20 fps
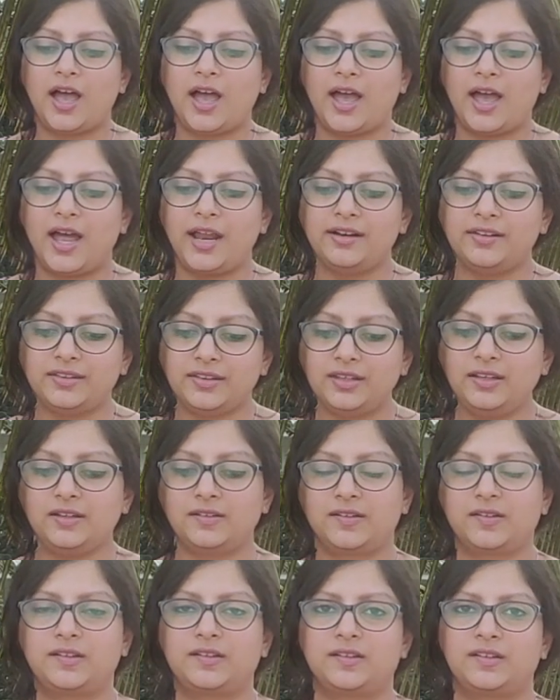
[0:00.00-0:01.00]
And
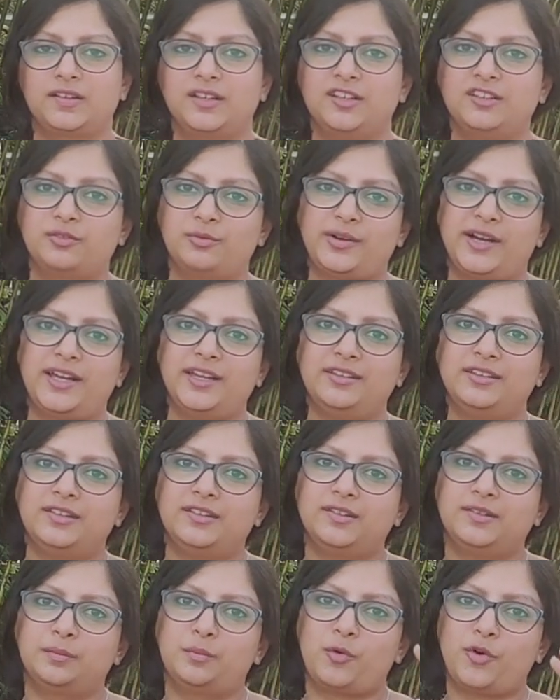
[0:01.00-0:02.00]
this is why
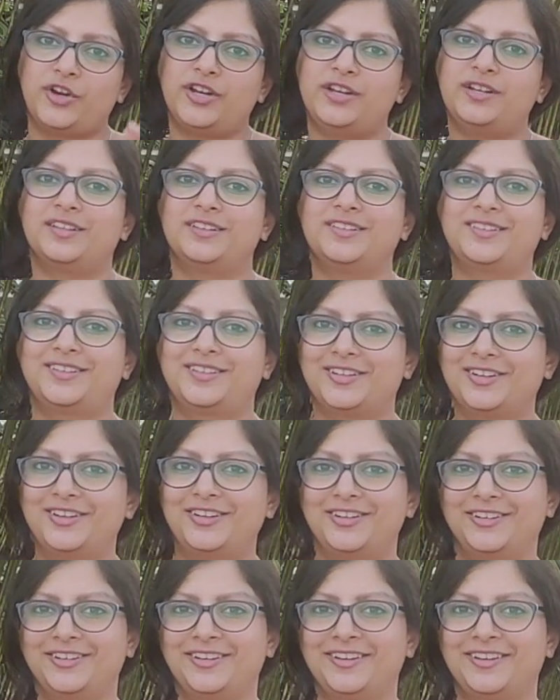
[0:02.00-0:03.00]
this point is
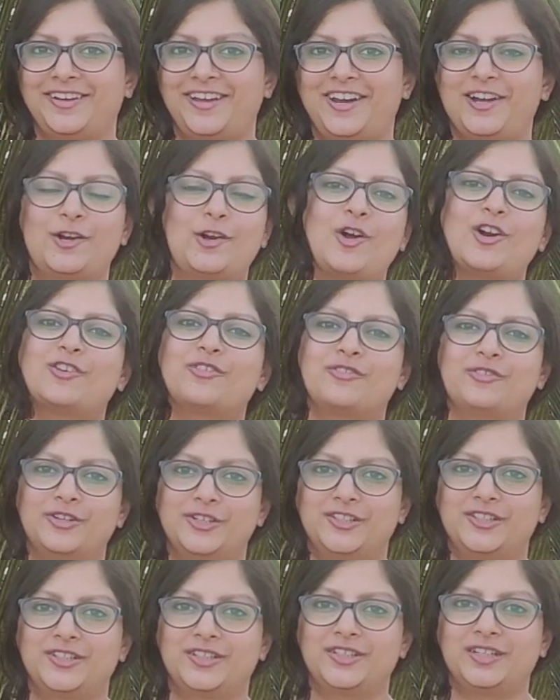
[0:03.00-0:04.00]
third and not
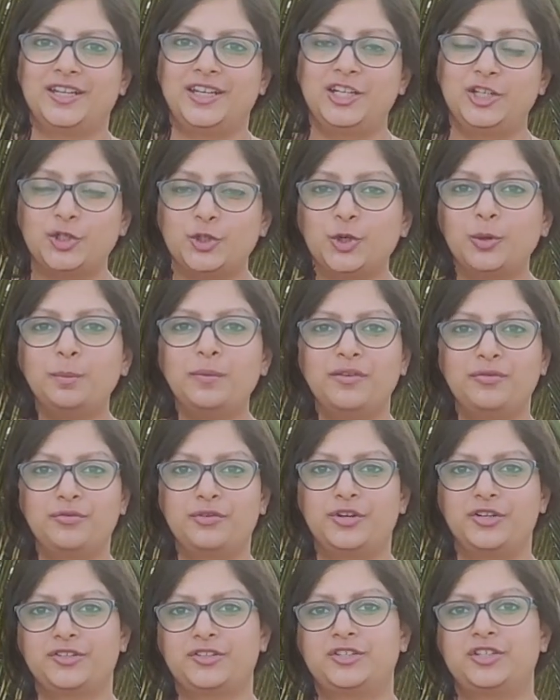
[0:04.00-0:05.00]
first. It should be
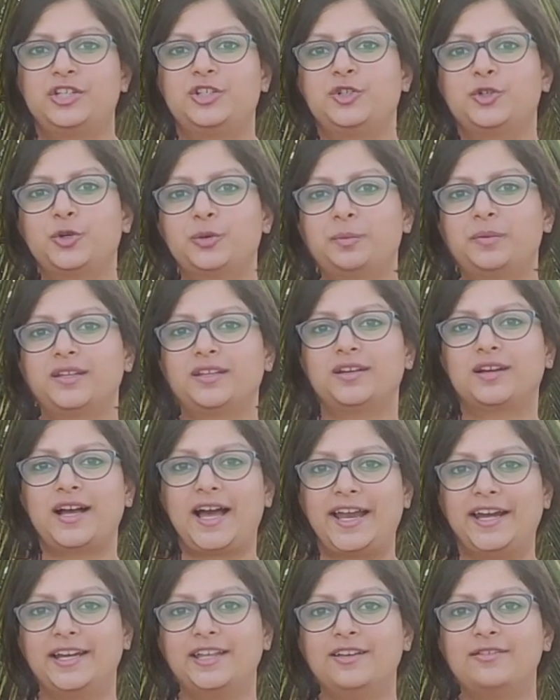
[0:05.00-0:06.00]
first. It should be the
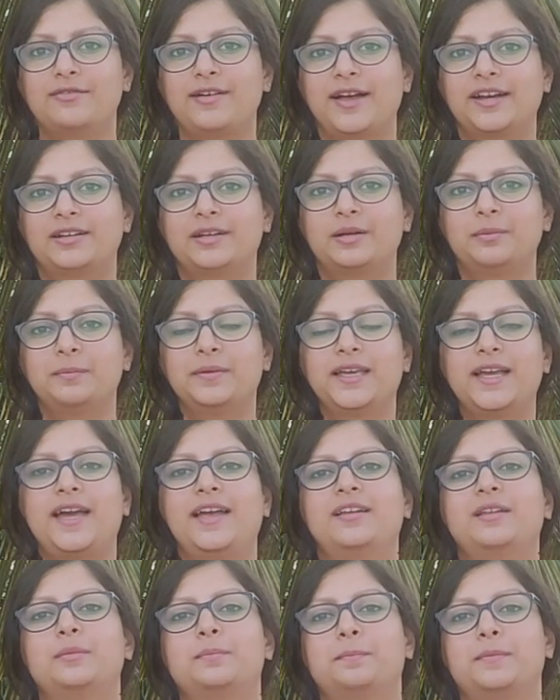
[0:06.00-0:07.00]
guiding factor
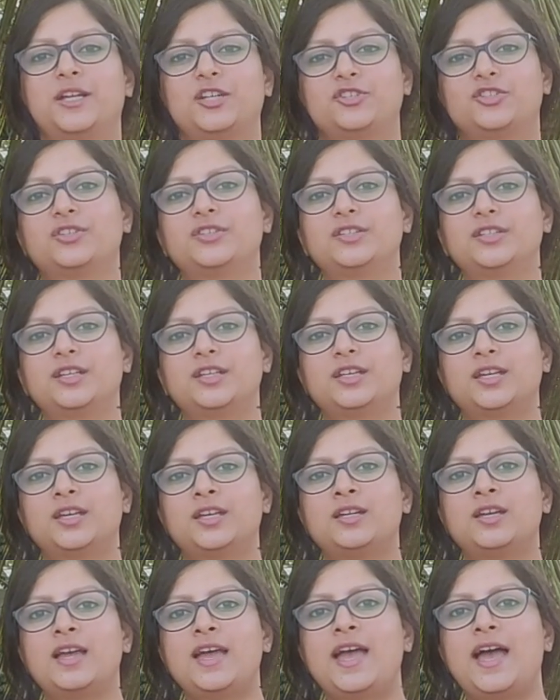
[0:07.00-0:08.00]
behind the pleasure seeking
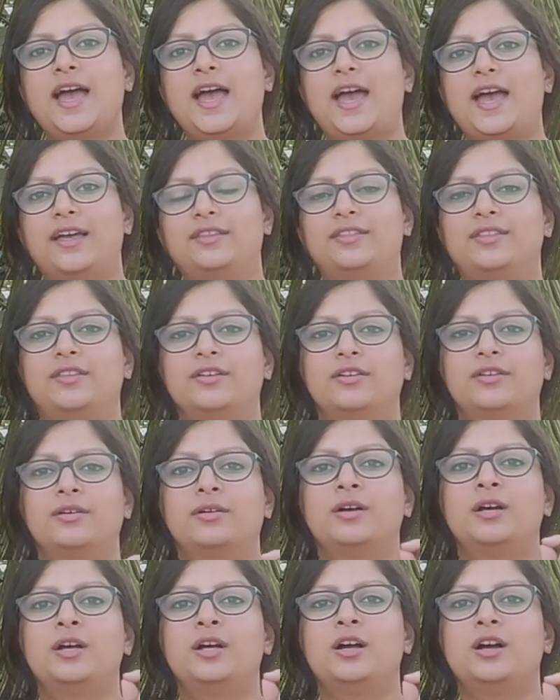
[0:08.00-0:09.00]
and the
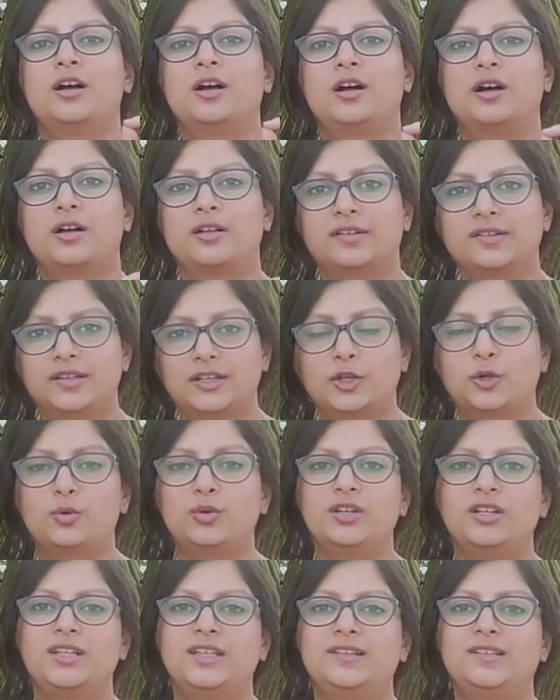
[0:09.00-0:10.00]

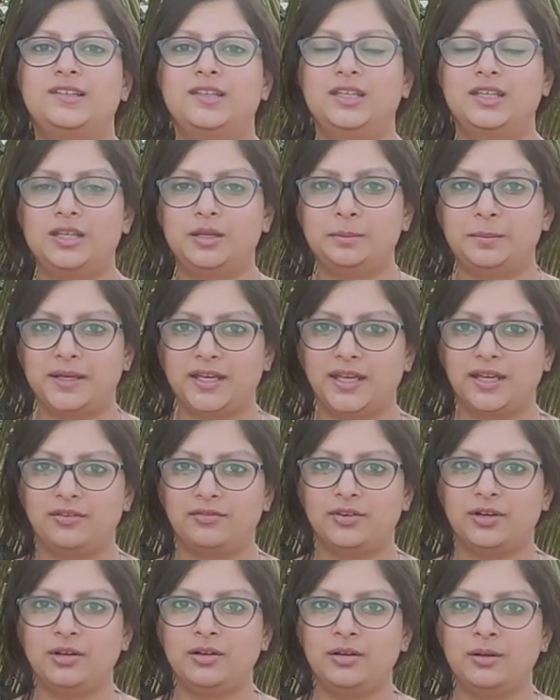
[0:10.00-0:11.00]
security seeking
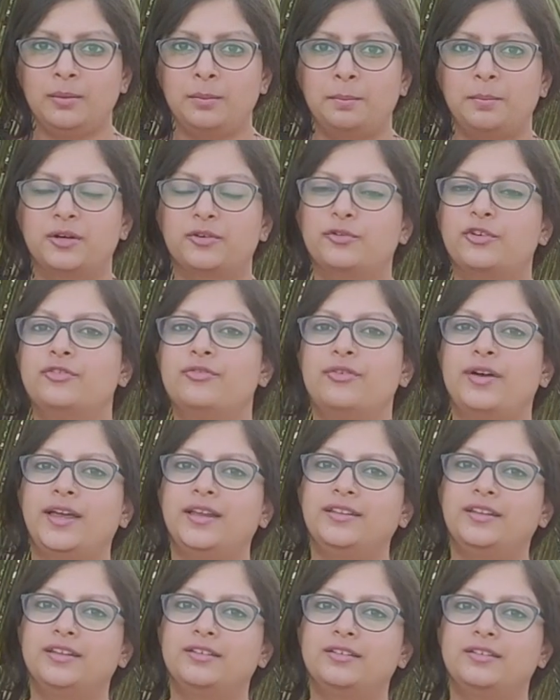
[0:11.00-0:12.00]
behavior. But we
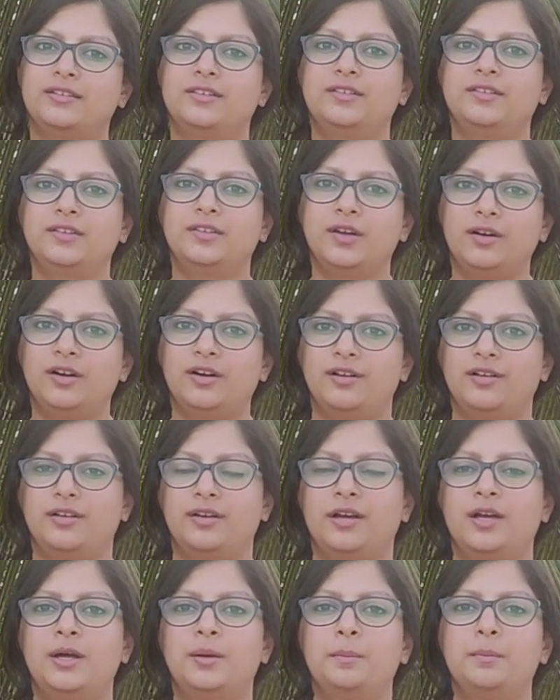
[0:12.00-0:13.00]
find that it is third
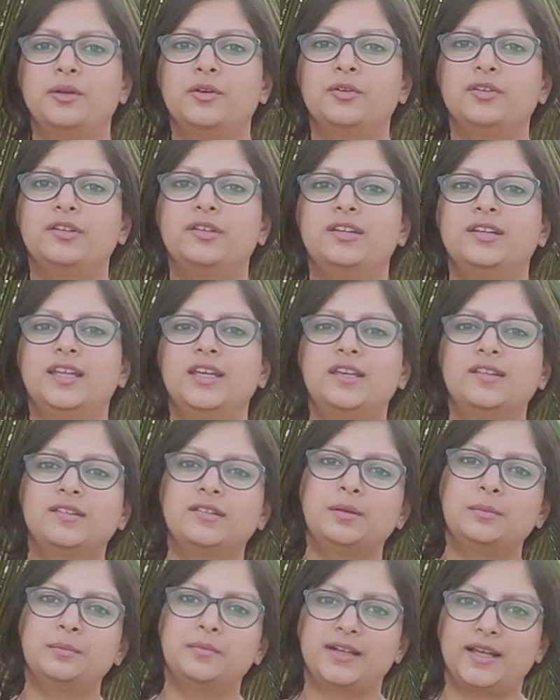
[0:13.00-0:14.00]
because it takes
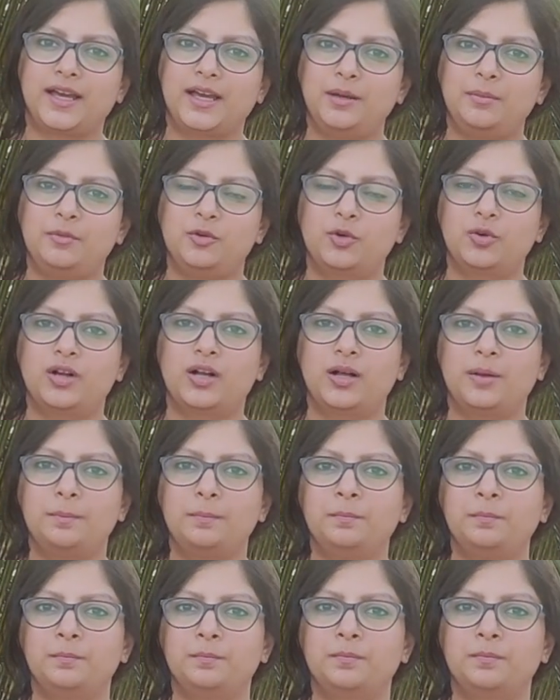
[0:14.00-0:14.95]
some time to come